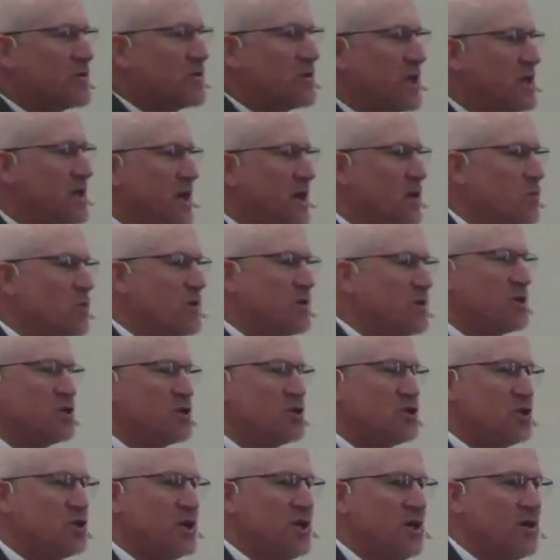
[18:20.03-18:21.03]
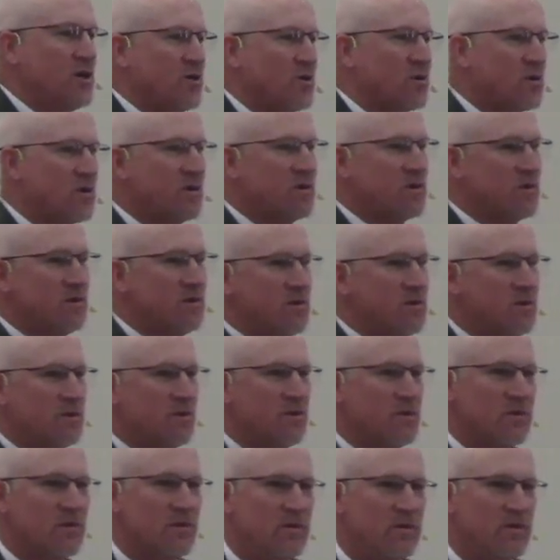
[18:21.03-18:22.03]
did with the shield?
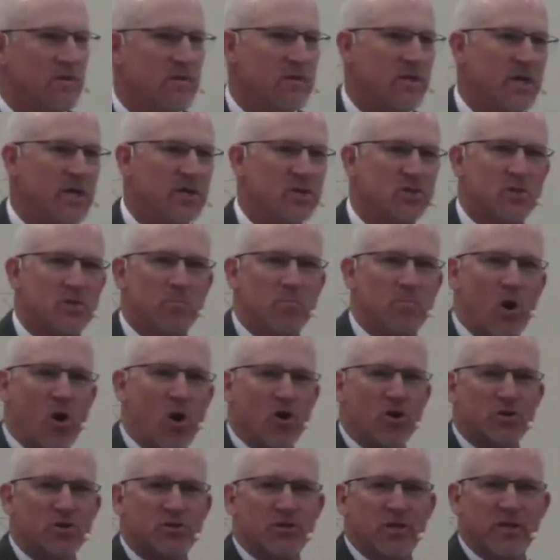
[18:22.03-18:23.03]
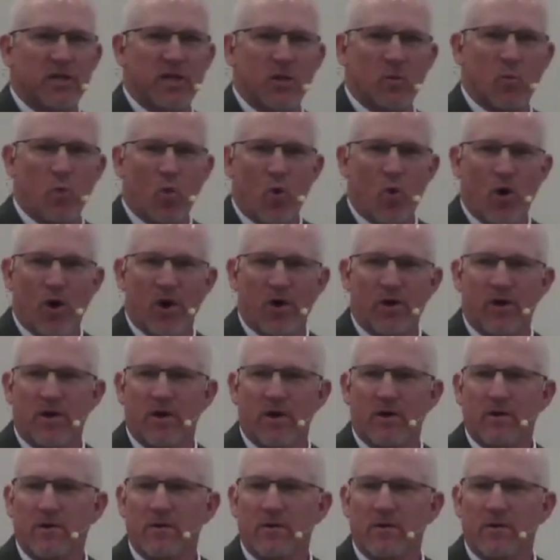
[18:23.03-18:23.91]
They submerged it in water